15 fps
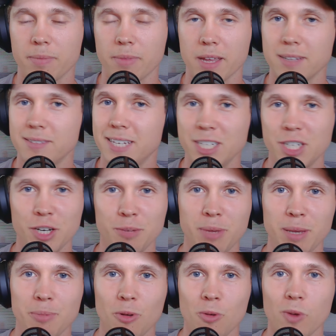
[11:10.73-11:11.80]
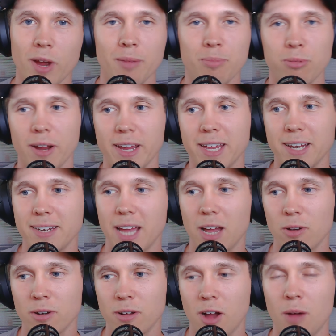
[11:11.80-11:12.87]
Teaching people, right? Breaking
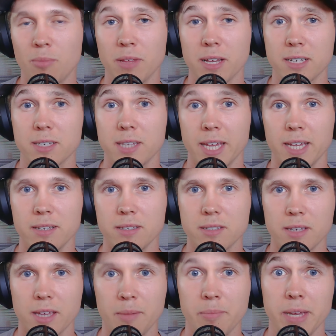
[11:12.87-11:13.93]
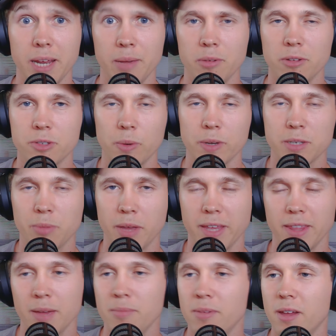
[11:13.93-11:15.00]
down complex things and being able to
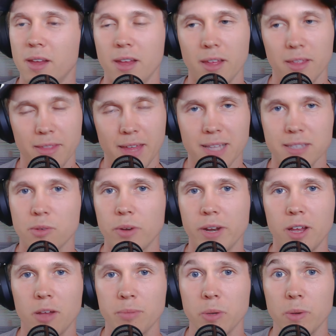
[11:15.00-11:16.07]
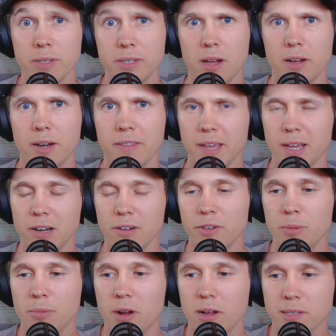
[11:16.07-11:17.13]
explain them, that's going to help you a ton in the
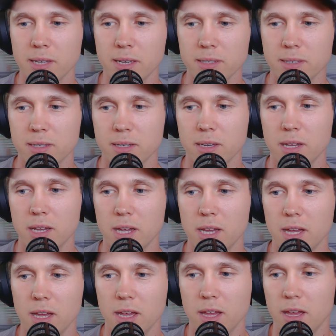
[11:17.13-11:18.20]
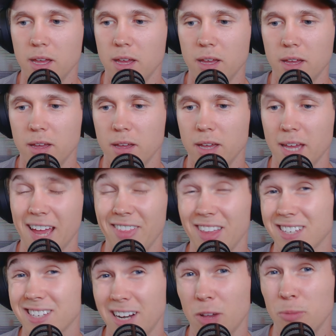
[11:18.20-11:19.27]
interview process. And
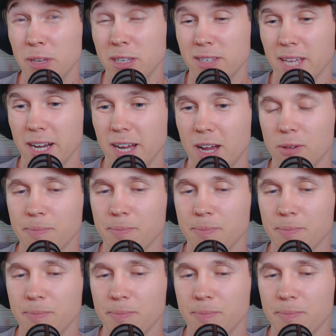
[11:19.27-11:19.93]
that's going to help you stand out.